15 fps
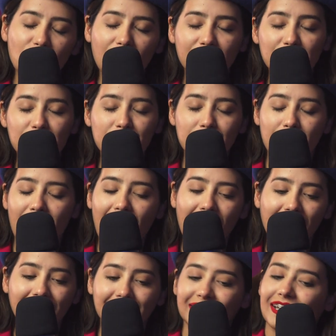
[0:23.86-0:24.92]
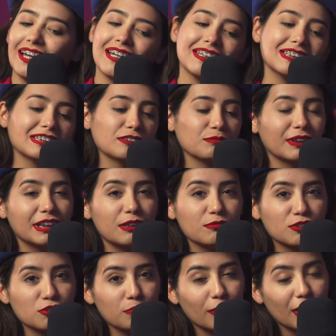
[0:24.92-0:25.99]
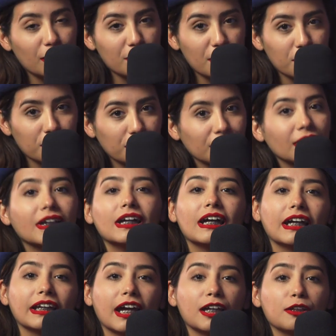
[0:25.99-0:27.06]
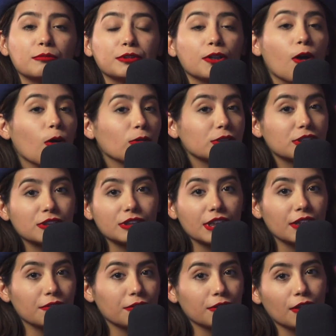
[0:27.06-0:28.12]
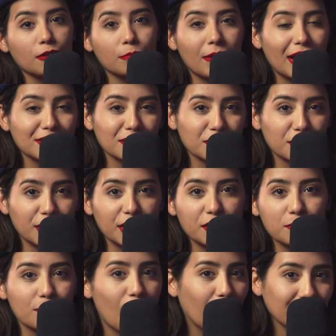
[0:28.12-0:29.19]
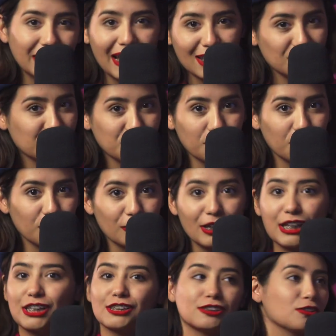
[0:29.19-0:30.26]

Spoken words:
I am back, guys. My name is Jubal Amador, and I am your host today for the El Paso Creative Podcast Show.